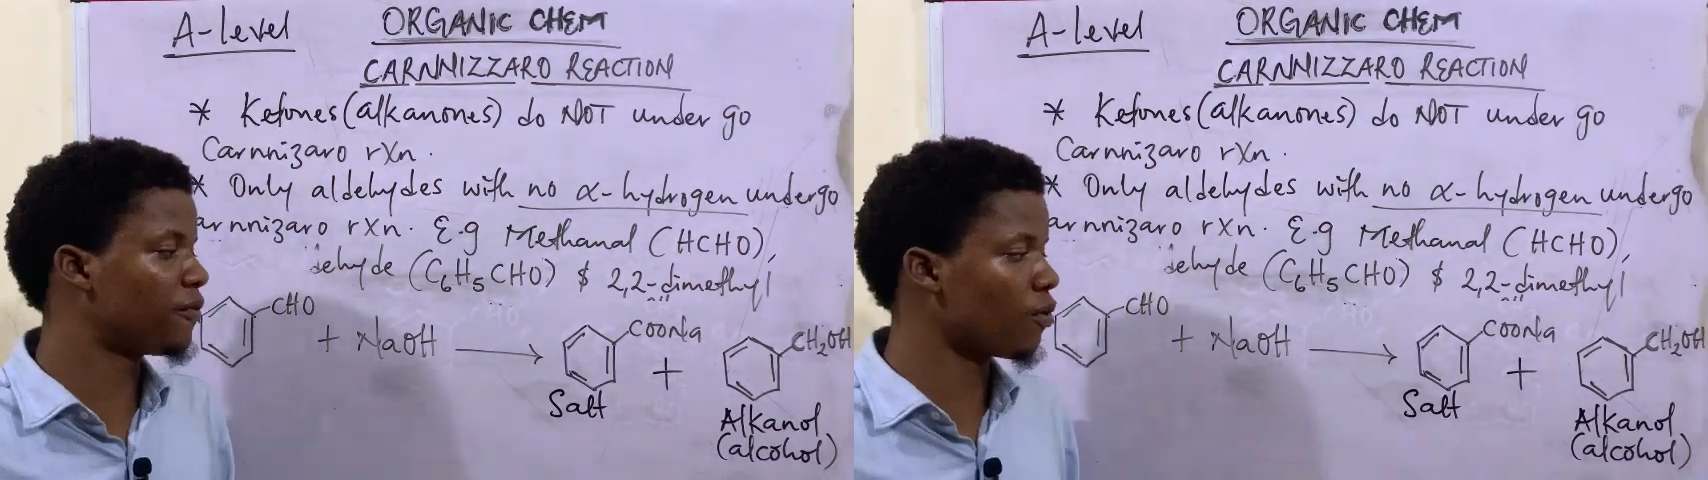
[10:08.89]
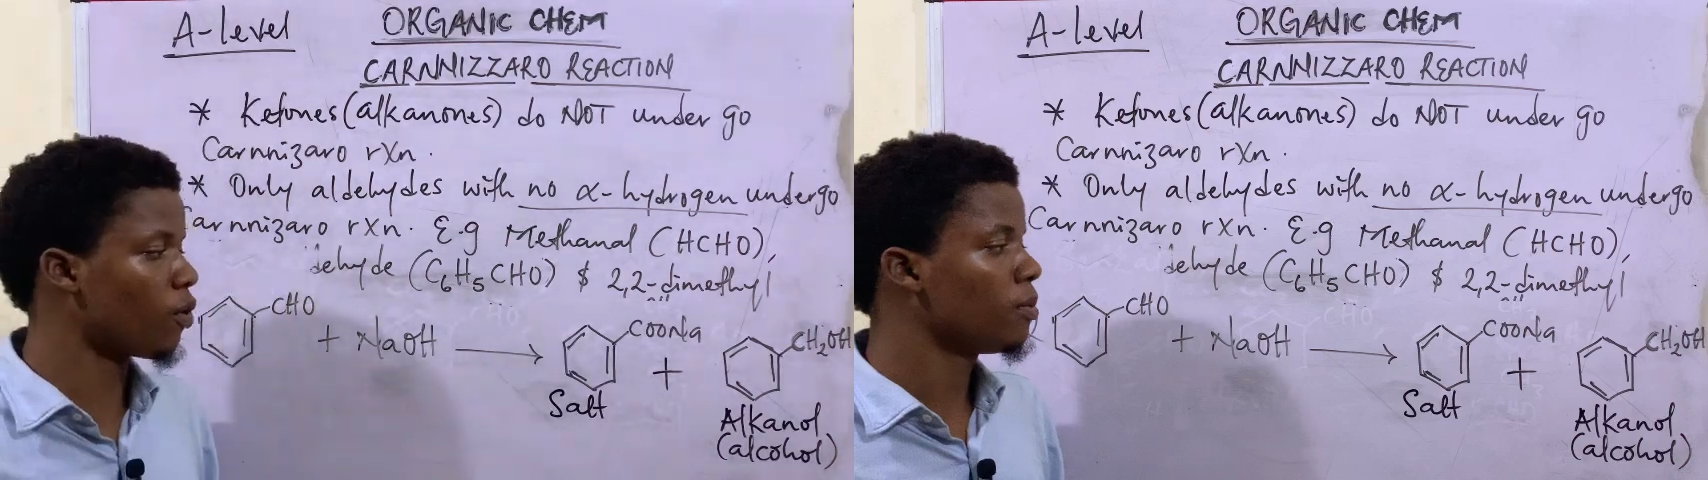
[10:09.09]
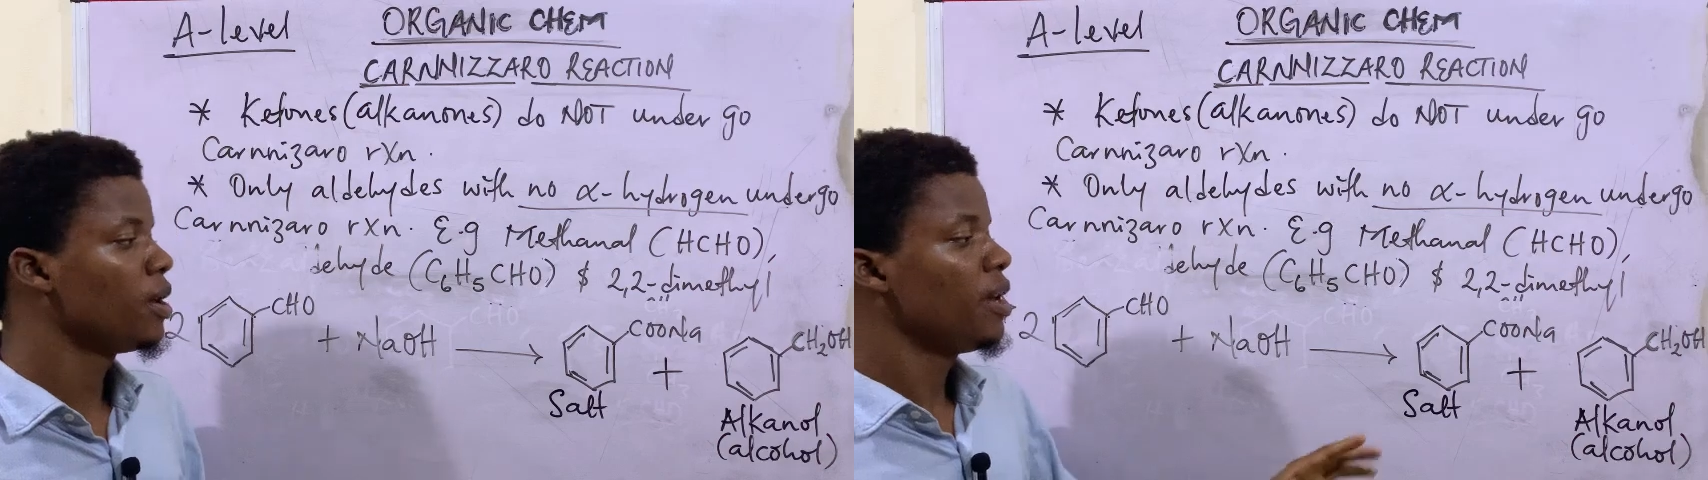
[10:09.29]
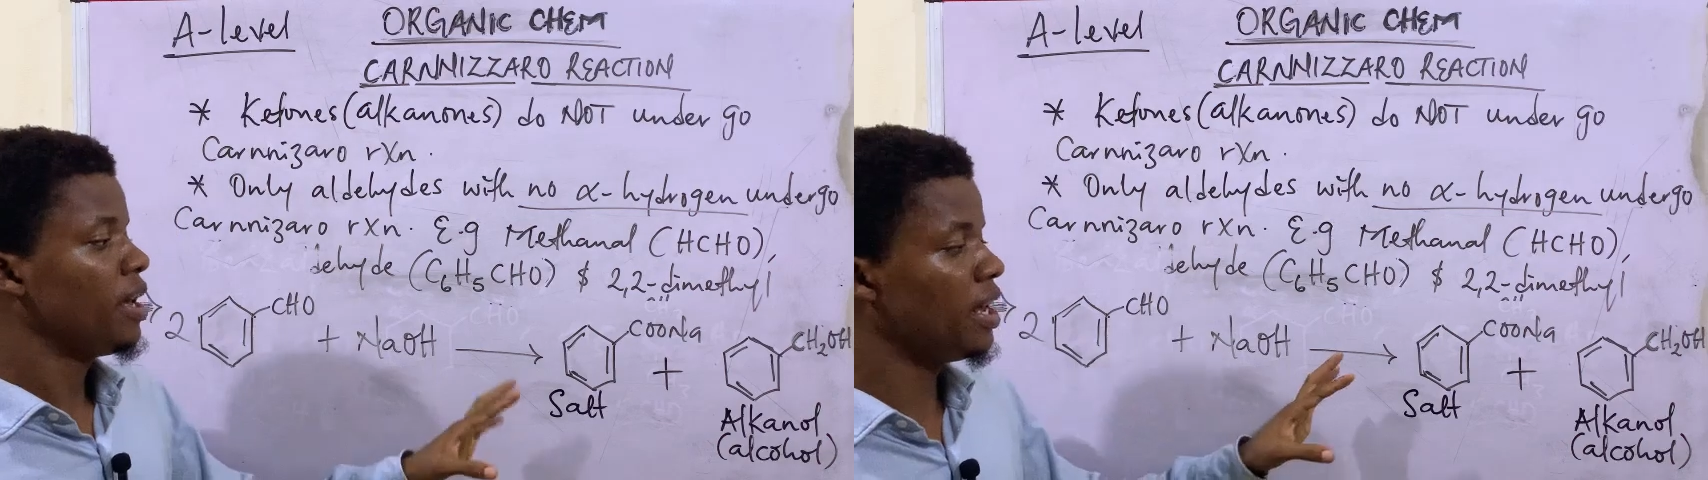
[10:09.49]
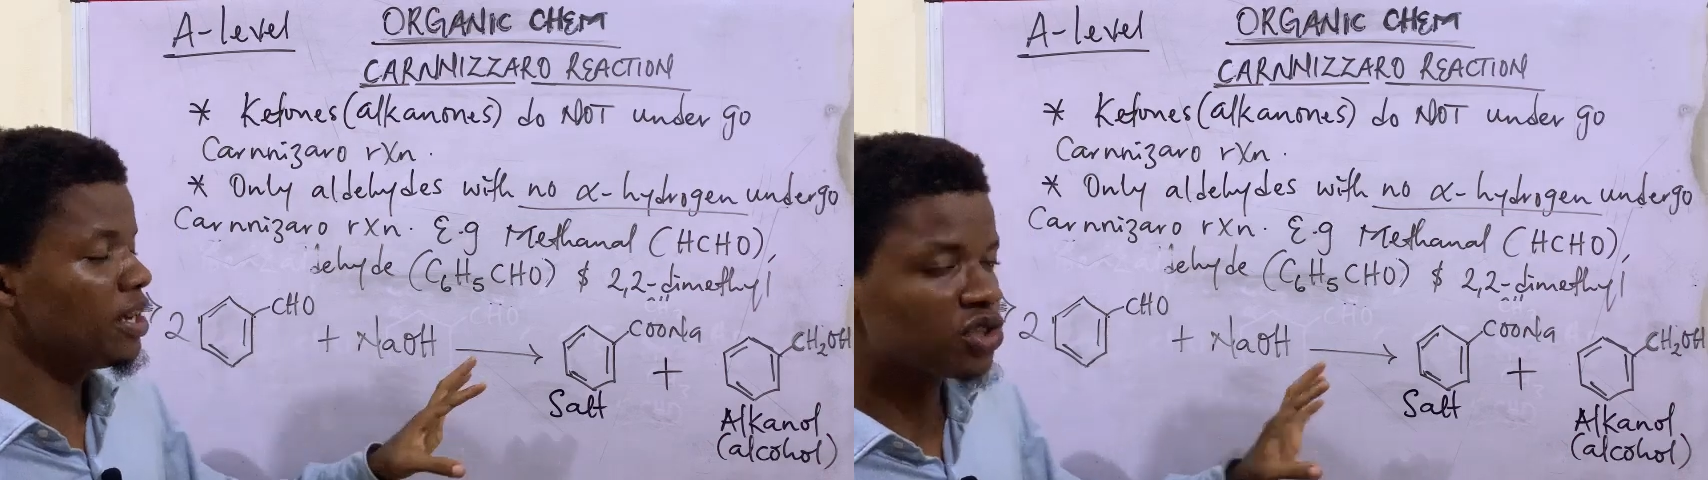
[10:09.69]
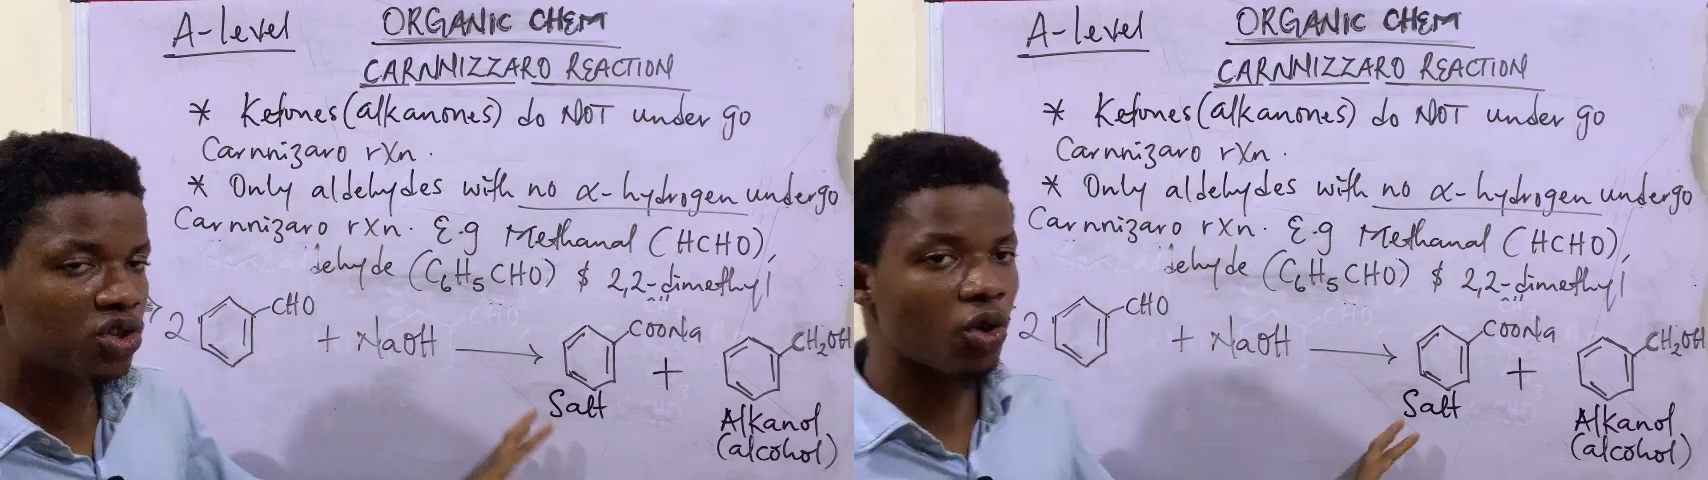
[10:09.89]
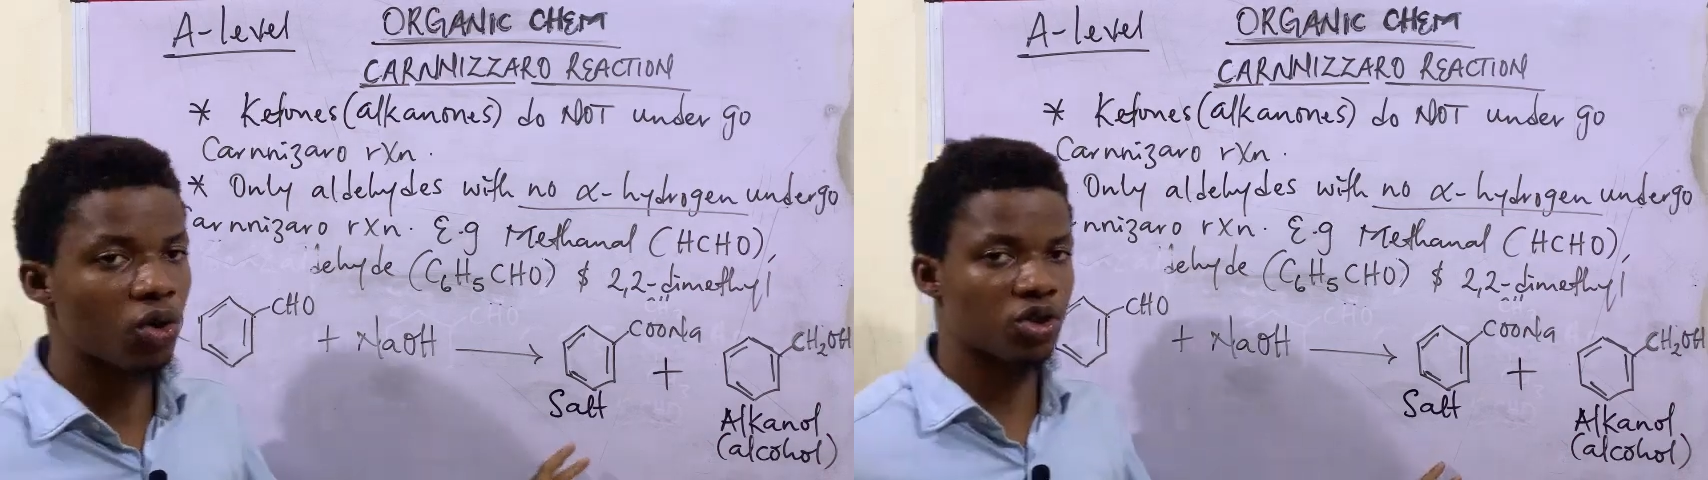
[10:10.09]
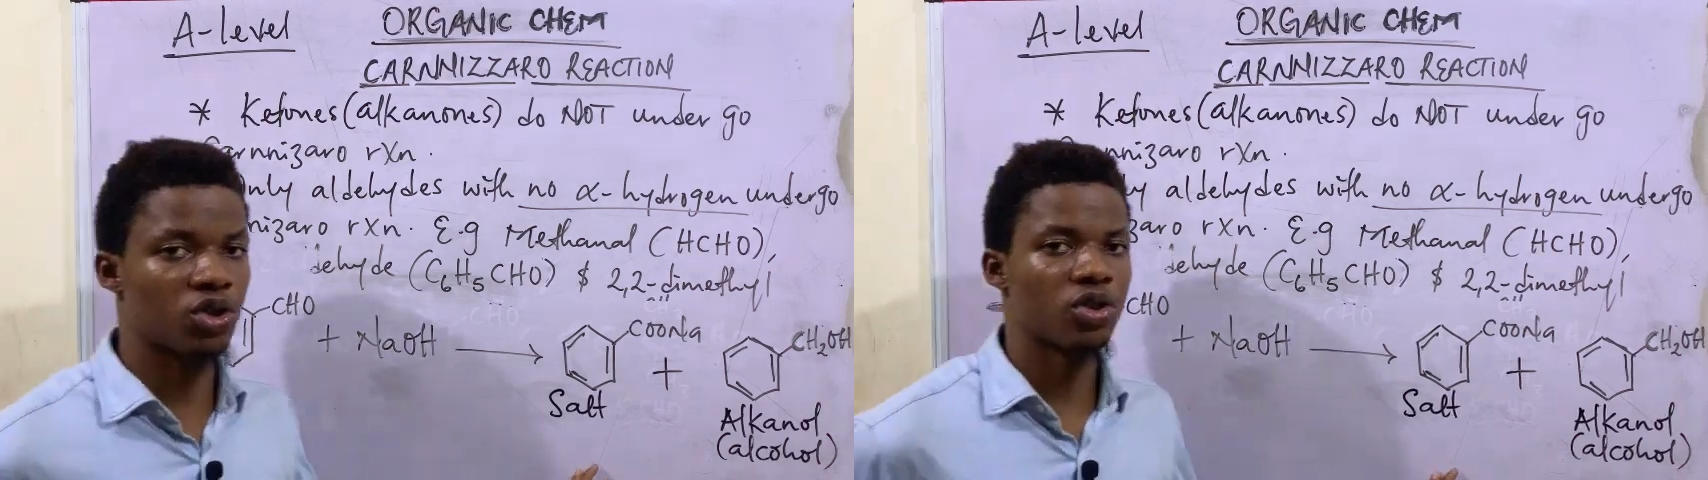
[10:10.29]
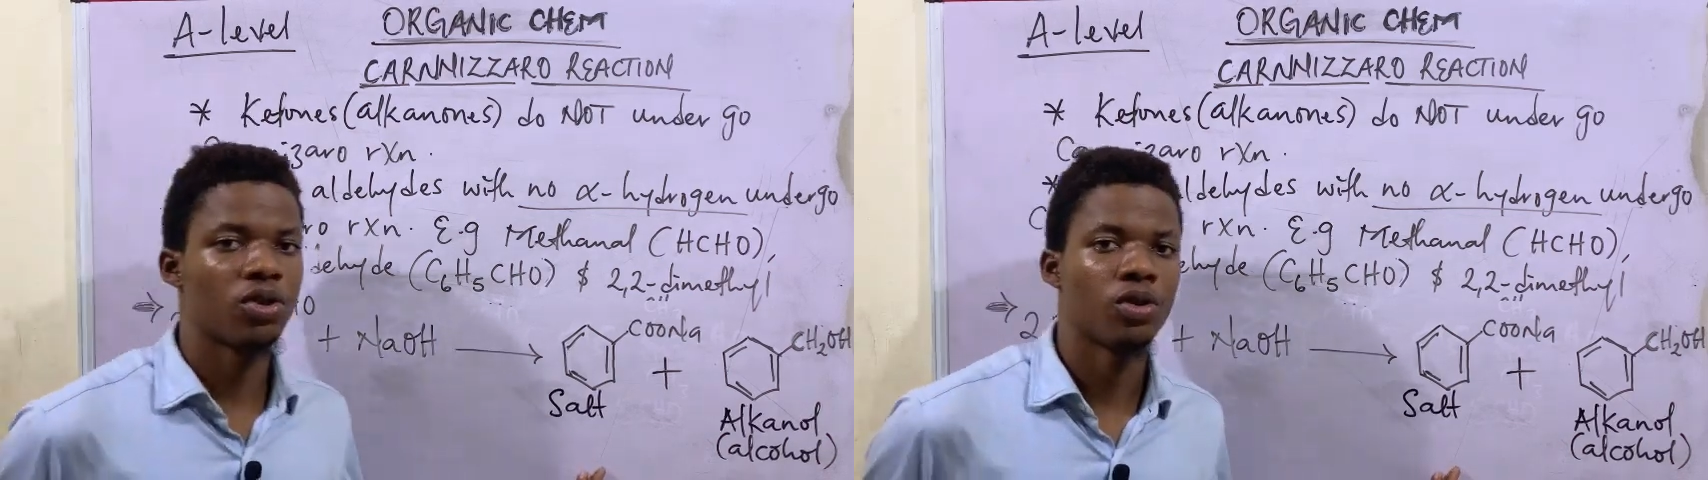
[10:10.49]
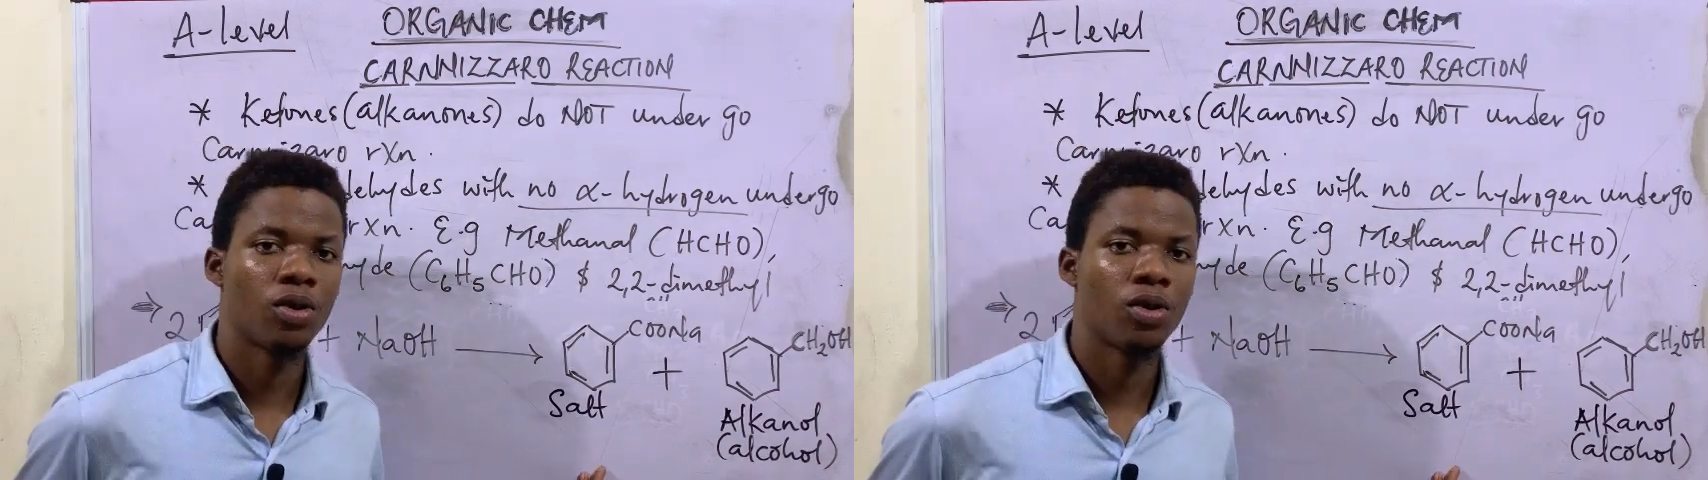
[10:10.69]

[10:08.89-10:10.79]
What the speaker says: formed: a salt,